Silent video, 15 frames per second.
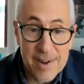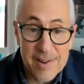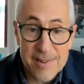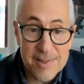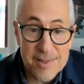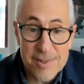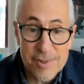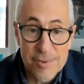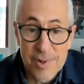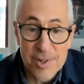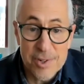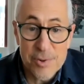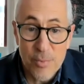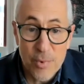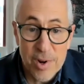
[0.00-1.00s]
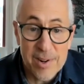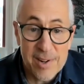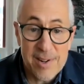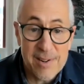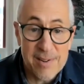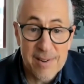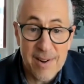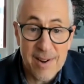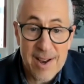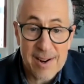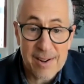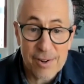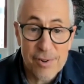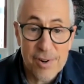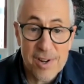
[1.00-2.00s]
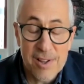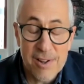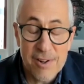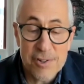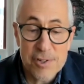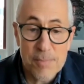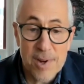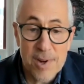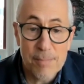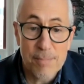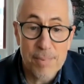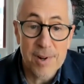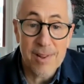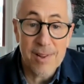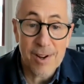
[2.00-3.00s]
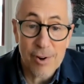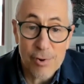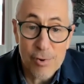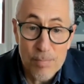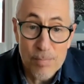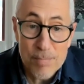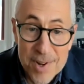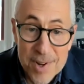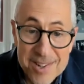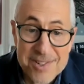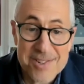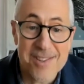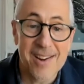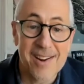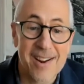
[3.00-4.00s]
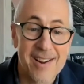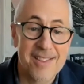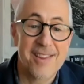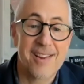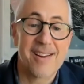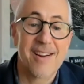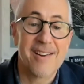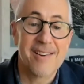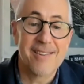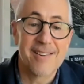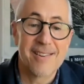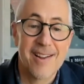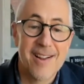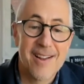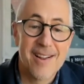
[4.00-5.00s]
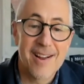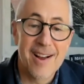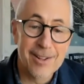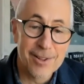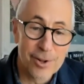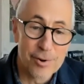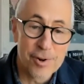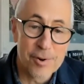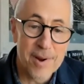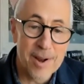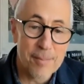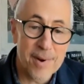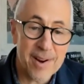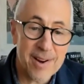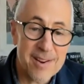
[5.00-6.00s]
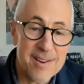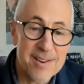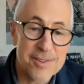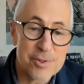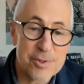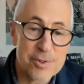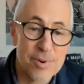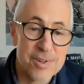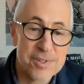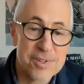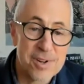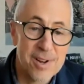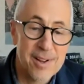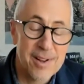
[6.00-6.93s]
Because who doesn't want to eat a hot cookie they just made? But the biggest thing I think I learned about my kids was